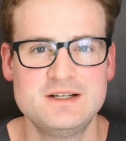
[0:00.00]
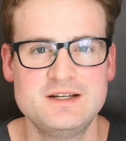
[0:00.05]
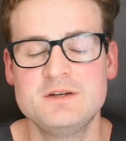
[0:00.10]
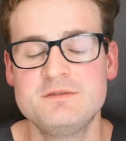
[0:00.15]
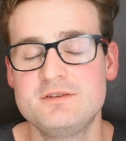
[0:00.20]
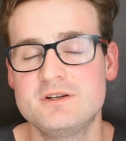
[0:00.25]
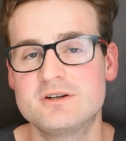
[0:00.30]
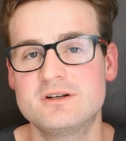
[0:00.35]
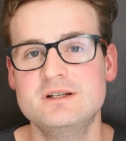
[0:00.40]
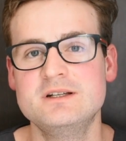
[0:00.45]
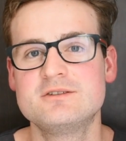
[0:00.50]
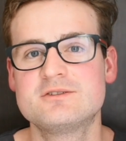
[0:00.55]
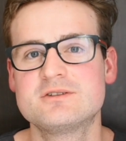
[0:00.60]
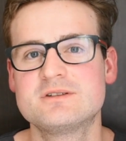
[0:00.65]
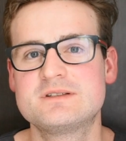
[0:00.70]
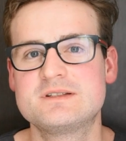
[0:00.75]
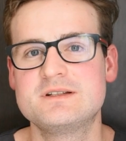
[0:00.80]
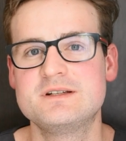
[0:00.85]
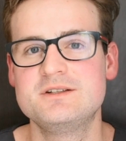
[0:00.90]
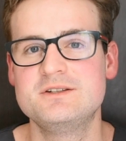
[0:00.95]
If you're
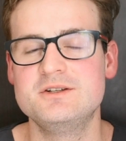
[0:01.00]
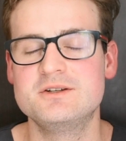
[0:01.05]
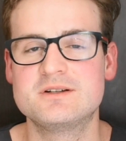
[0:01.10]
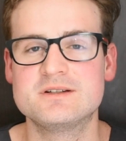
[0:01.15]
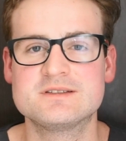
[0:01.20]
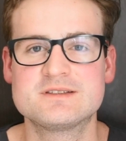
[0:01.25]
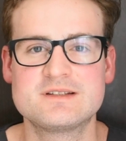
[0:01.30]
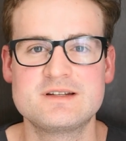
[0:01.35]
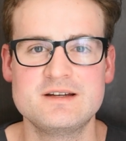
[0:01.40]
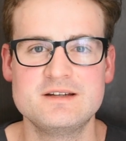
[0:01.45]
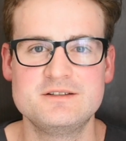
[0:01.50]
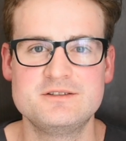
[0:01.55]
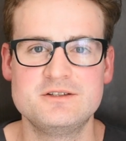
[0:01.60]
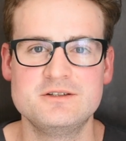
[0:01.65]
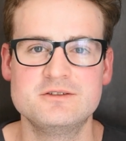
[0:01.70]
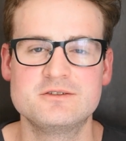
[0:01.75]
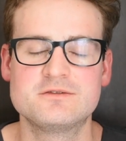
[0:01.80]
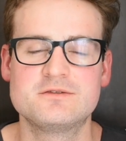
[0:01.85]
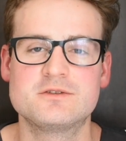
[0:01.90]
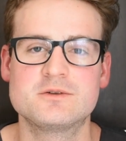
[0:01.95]
interested, you can stay
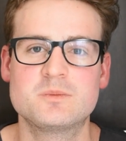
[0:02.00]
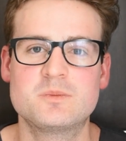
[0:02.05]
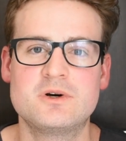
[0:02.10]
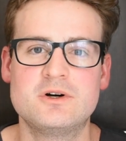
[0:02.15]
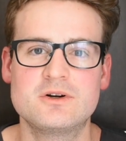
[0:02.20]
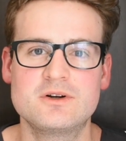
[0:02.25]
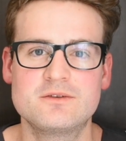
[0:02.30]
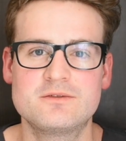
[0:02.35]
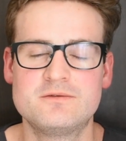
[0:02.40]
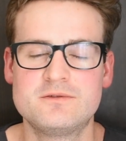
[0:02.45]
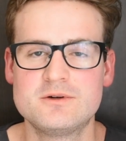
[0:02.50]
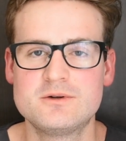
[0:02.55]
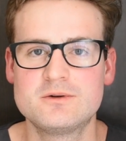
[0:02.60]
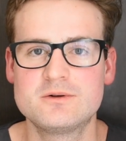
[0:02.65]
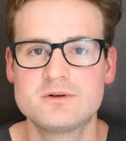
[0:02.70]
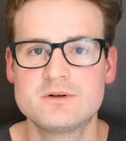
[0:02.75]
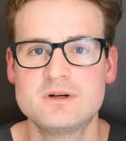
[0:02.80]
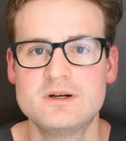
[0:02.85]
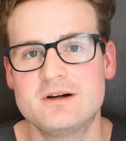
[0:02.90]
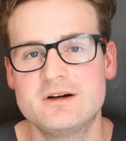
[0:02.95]
tuned for part
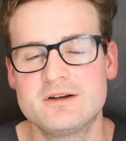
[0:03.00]
4.